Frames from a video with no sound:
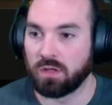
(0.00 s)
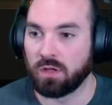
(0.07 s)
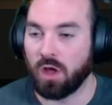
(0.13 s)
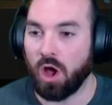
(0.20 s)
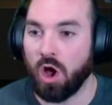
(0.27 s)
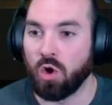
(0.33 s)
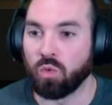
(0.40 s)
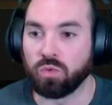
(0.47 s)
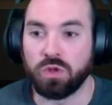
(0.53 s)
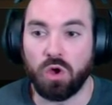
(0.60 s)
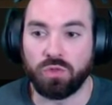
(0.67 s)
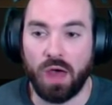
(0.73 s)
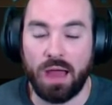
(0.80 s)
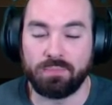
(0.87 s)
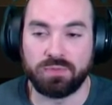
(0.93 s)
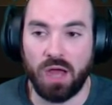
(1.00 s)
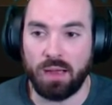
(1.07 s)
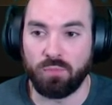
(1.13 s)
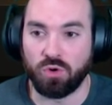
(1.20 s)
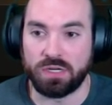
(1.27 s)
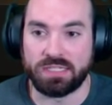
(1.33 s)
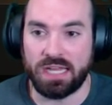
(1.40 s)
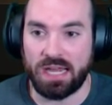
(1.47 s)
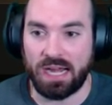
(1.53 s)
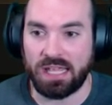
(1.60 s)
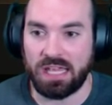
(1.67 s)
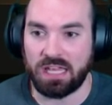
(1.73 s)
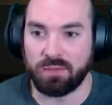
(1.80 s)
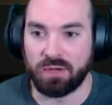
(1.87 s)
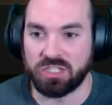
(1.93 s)
Oh, no, I'm, I'm already dead. I
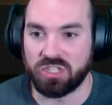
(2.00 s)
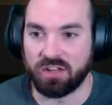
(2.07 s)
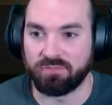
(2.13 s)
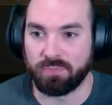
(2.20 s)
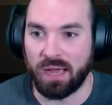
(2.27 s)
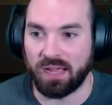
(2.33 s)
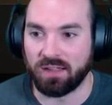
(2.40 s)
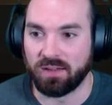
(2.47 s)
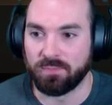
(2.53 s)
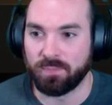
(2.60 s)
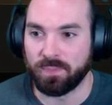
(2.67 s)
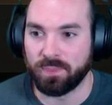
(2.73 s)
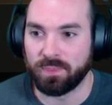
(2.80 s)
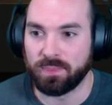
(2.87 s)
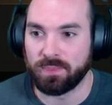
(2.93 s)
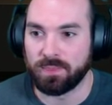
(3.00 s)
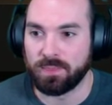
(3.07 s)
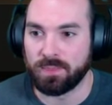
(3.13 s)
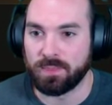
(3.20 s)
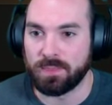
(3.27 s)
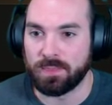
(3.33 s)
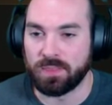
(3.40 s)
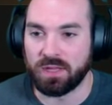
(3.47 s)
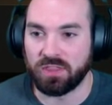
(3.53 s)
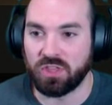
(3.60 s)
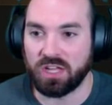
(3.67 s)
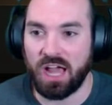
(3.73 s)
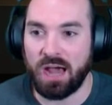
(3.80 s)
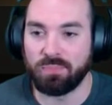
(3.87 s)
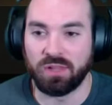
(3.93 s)
can't get my stuff back. Oh. The, the
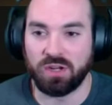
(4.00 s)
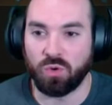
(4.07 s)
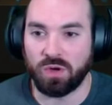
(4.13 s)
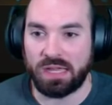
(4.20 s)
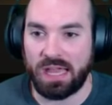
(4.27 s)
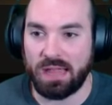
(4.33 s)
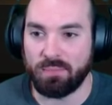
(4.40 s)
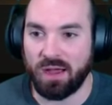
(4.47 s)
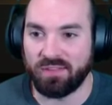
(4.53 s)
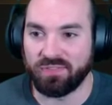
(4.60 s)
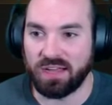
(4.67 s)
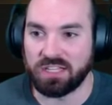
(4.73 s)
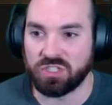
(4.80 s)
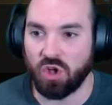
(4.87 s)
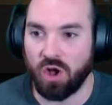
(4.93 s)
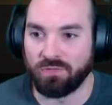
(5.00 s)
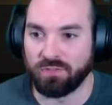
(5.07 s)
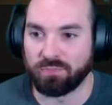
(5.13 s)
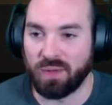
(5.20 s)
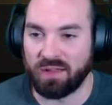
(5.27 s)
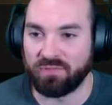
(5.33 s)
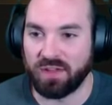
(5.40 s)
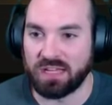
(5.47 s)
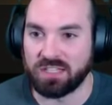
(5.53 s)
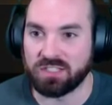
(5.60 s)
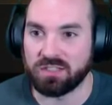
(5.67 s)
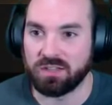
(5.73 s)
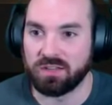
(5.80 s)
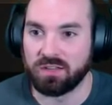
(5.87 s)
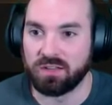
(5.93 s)
goblin already ate my face off of my
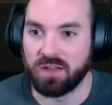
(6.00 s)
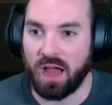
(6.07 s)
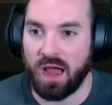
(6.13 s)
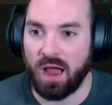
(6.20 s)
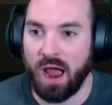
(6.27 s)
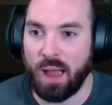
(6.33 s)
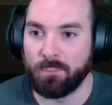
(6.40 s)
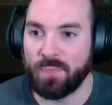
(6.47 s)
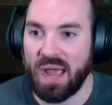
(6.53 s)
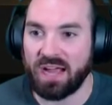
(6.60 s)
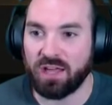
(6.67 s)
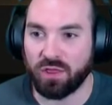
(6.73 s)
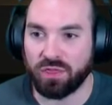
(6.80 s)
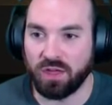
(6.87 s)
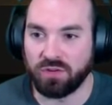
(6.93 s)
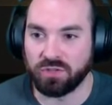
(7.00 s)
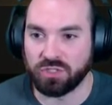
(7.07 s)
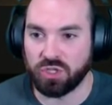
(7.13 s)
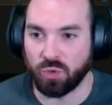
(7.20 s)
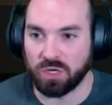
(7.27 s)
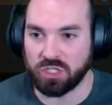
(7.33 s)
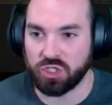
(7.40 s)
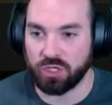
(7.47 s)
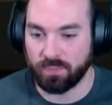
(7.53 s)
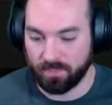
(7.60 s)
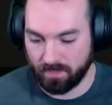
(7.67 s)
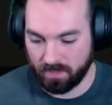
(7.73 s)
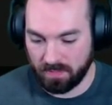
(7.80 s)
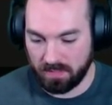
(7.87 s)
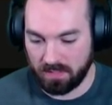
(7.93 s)
face. Oh, okay. I'm back at Thunder Torch.
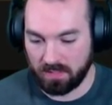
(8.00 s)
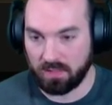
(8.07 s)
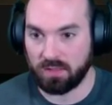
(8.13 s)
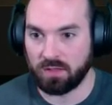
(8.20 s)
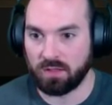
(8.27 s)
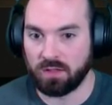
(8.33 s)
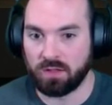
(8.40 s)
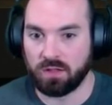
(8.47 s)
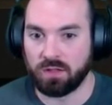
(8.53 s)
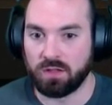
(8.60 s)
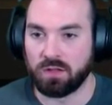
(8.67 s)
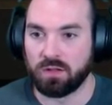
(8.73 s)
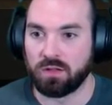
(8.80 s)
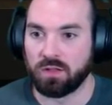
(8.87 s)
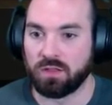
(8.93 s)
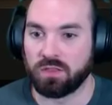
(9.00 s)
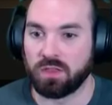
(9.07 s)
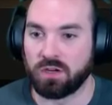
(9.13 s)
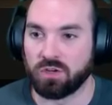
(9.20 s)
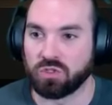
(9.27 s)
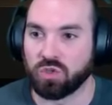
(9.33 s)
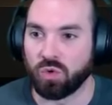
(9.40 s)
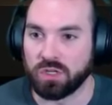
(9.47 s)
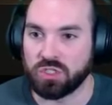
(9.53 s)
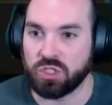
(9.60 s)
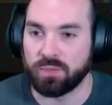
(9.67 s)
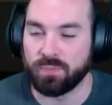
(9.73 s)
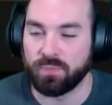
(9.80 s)
Thunder Torch? Thunder Torch.